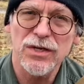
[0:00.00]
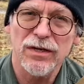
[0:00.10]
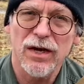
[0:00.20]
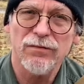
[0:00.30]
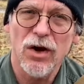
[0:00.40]

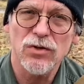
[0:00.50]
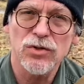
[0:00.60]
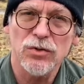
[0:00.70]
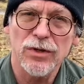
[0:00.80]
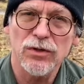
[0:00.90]
and I've
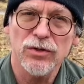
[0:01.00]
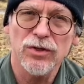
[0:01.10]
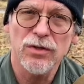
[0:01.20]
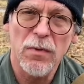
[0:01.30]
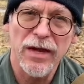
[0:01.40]
also
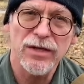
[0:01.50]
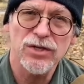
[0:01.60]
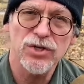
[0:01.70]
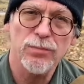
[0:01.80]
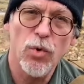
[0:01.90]
included my
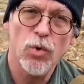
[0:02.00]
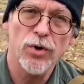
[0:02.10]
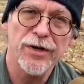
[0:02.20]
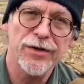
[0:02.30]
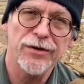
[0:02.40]

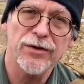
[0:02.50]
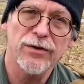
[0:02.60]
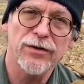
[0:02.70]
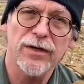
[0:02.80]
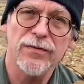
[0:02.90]
Shtf
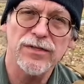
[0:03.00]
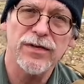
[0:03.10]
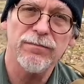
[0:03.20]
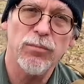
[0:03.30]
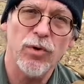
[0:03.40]
here in the
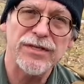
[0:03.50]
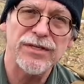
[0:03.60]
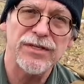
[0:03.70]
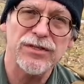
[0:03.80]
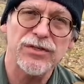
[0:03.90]

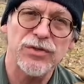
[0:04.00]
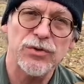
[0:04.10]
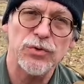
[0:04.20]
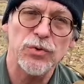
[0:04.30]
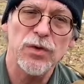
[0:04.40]

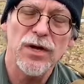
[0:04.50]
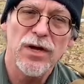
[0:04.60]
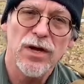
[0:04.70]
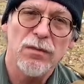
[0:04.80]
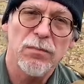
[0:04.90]
7.62
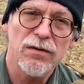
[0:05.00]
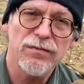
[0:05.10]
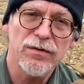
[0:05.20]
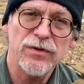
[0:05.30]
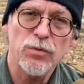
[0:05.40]
by
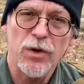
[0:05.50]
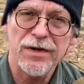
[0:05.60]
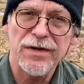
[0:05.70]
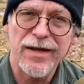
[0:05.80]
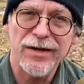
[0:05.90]

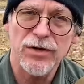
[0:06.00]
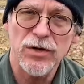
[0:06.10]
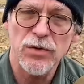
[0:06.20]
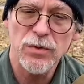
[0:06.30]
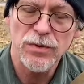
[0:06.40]
51
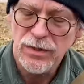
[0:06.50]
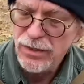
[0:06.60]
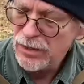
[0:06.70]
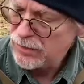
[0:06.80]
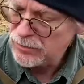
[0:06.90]
NATO.
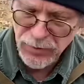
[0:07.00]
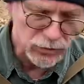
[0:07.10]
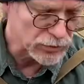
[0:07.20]
It's built